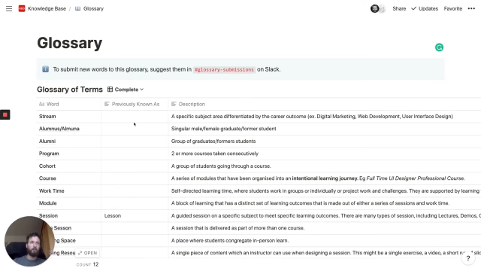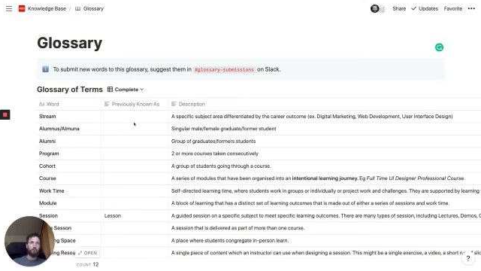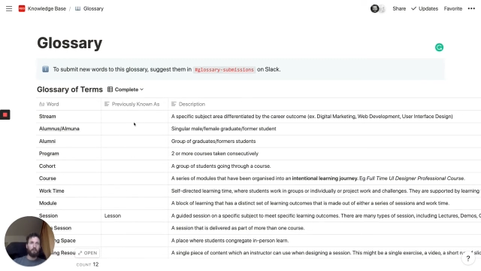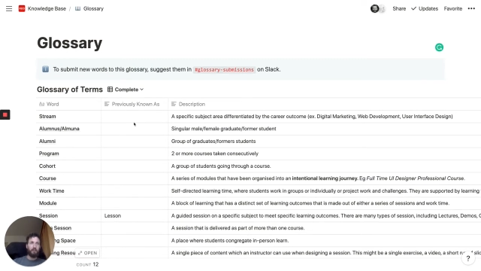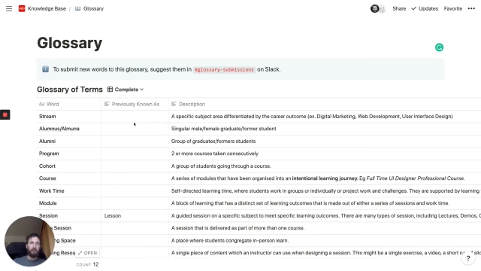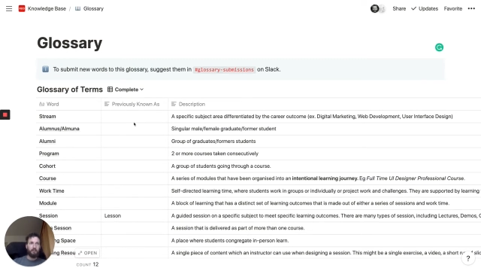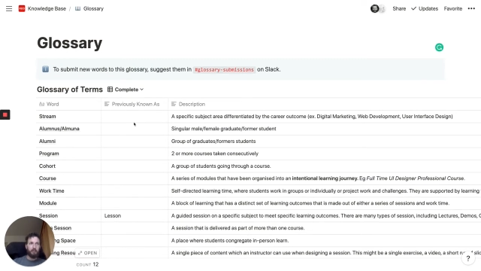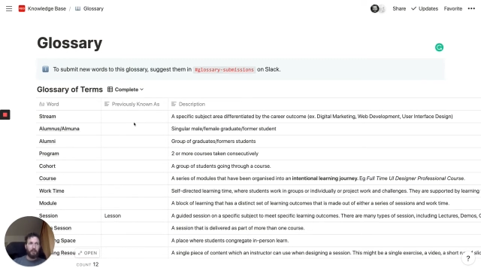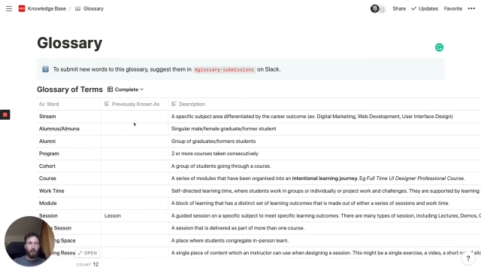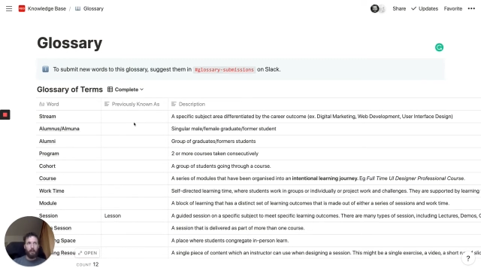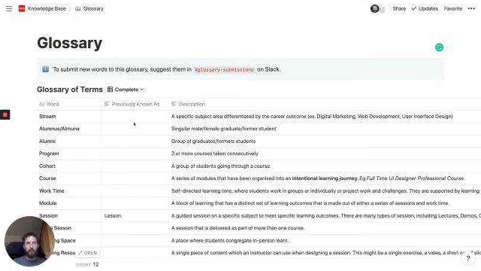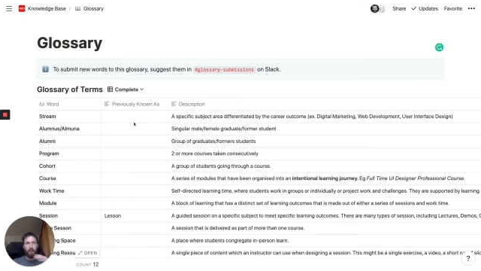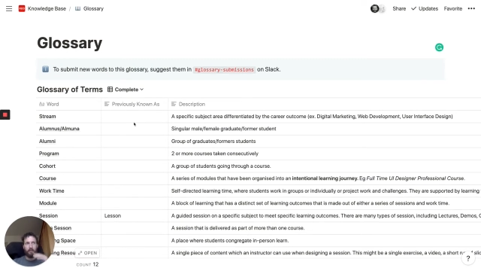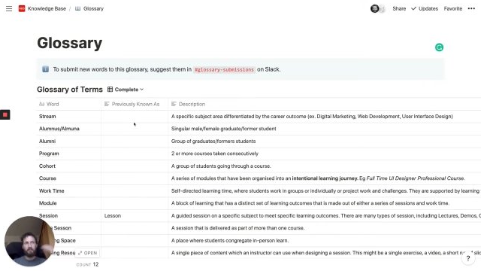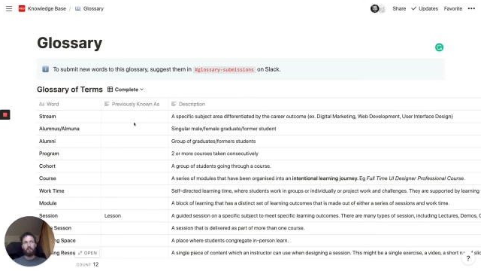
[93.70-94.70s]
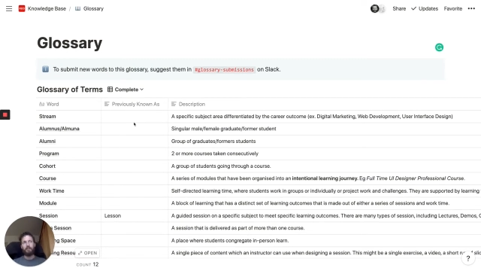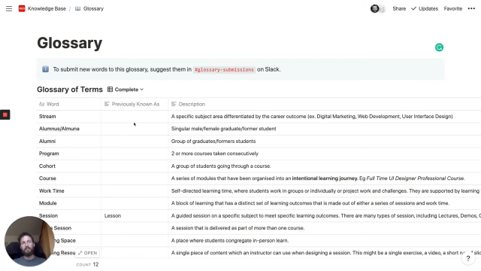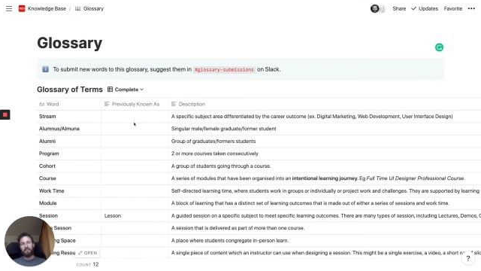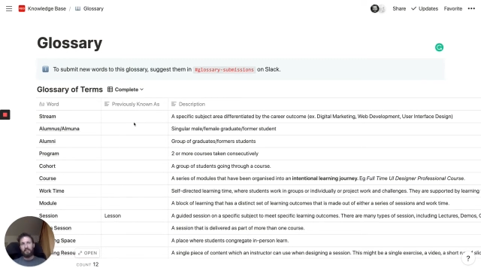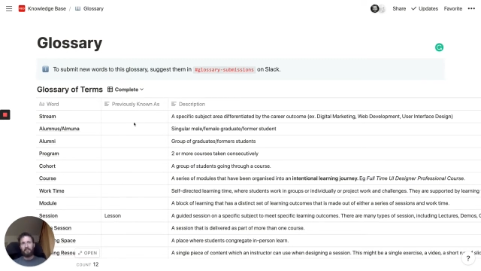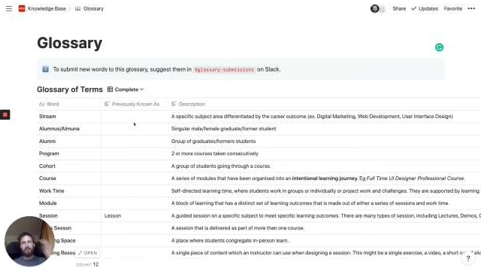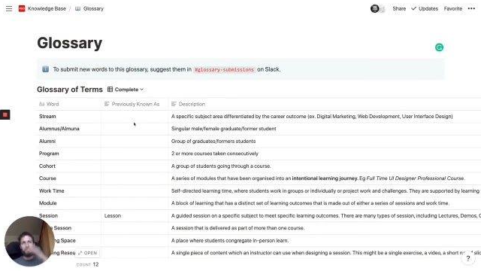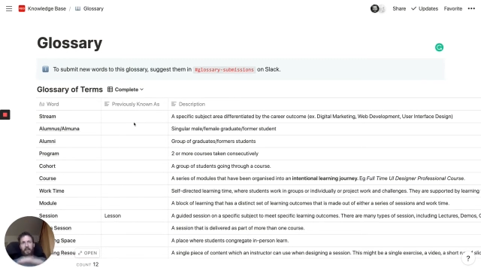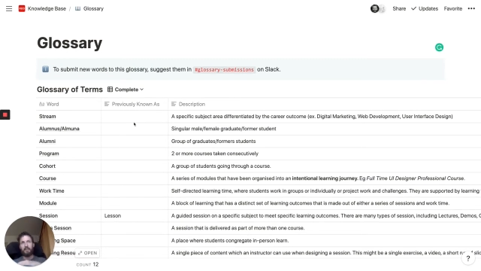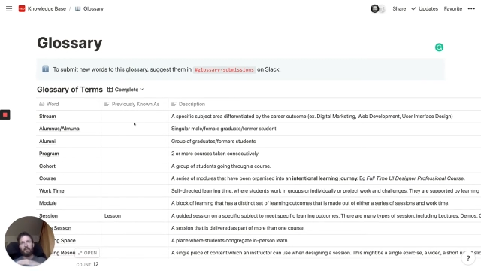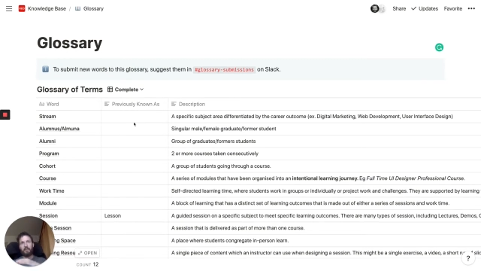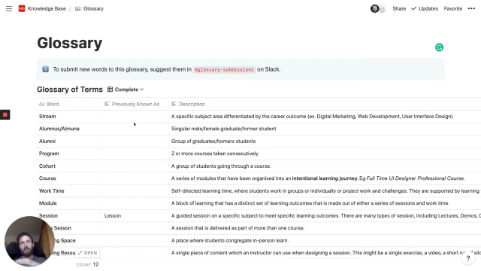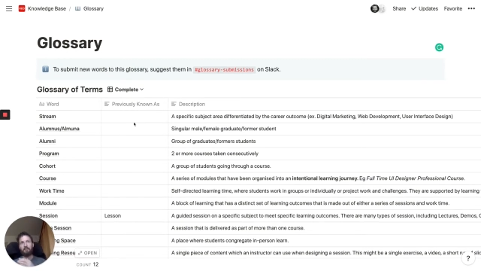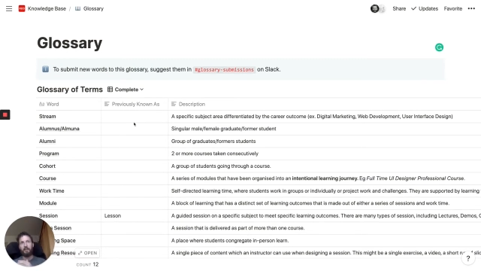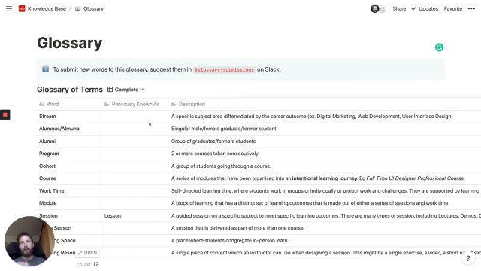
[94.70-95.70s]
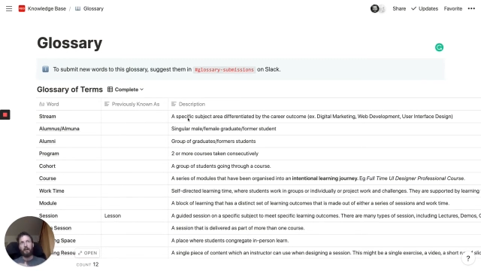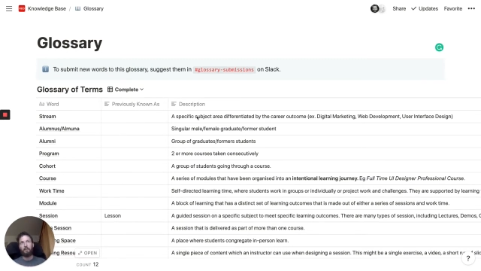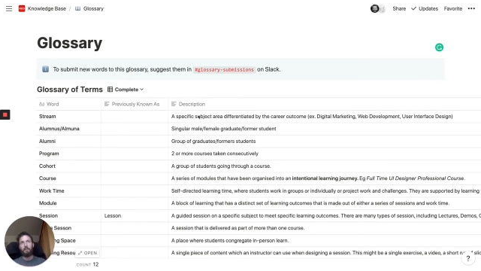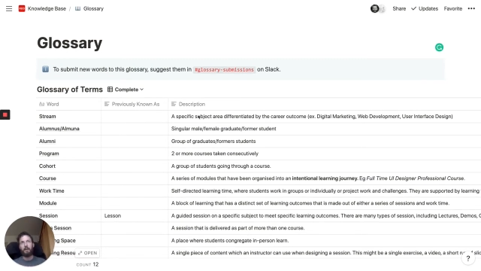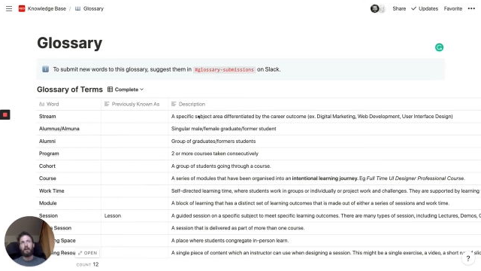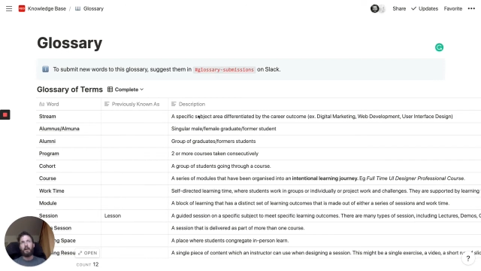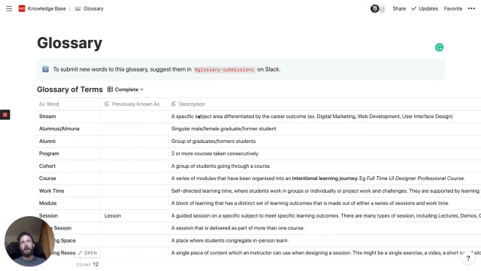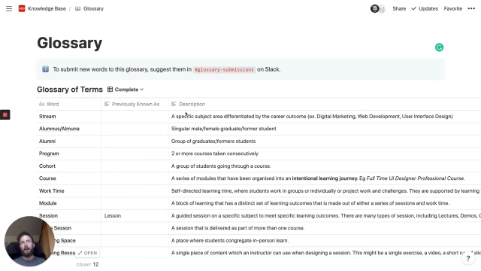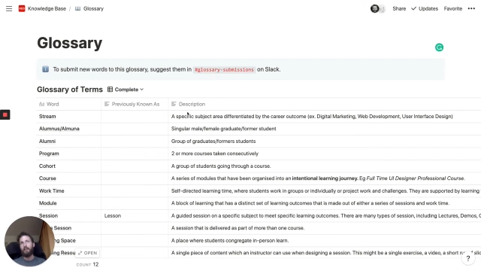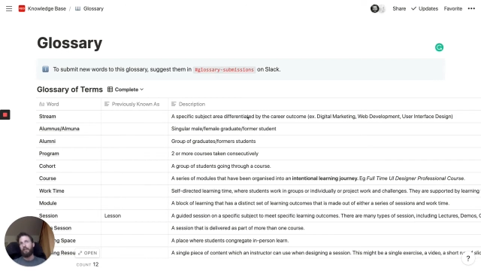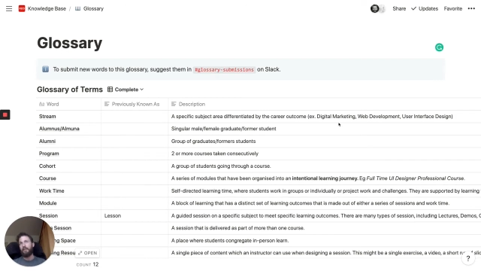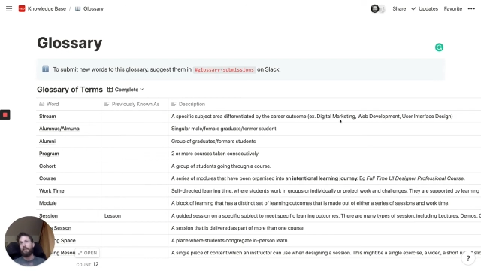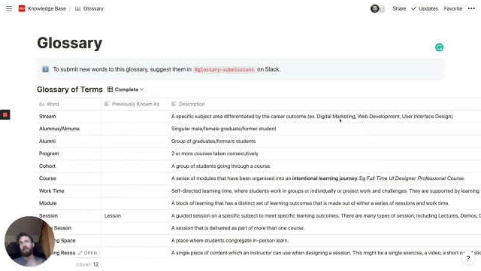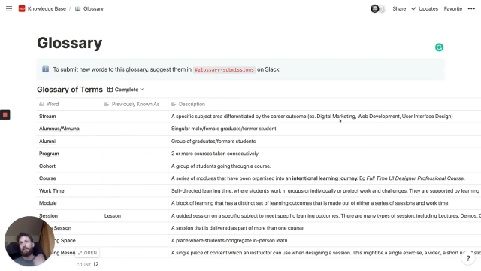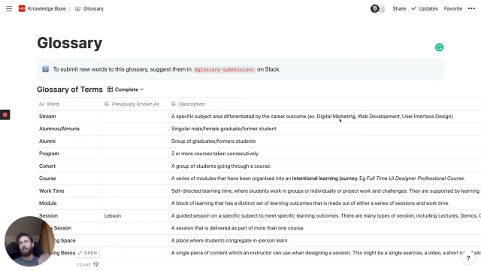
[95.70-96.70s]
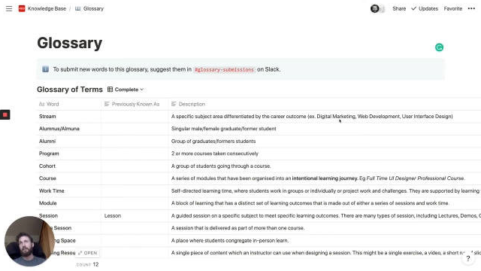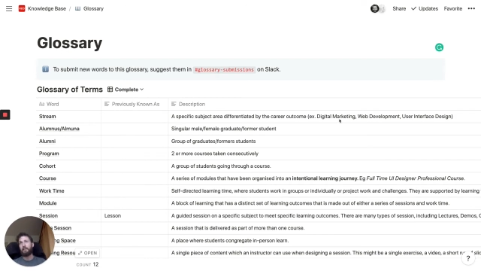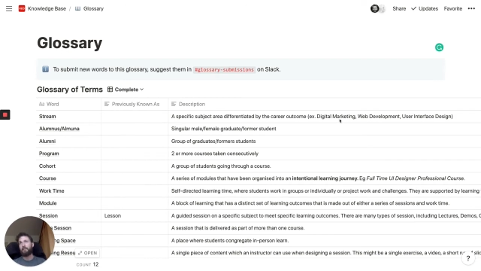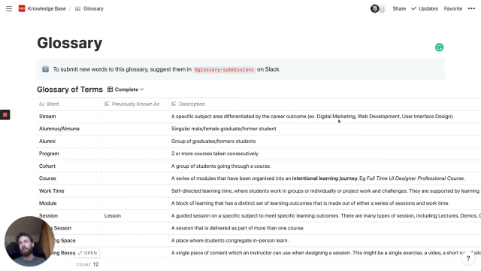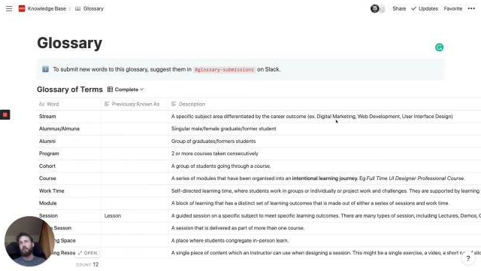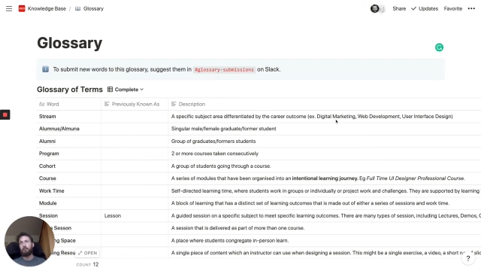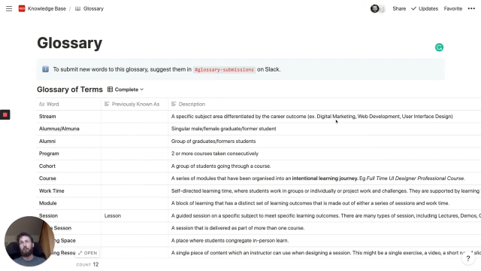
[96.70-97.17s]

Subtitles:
Nobody's mouth can be seen.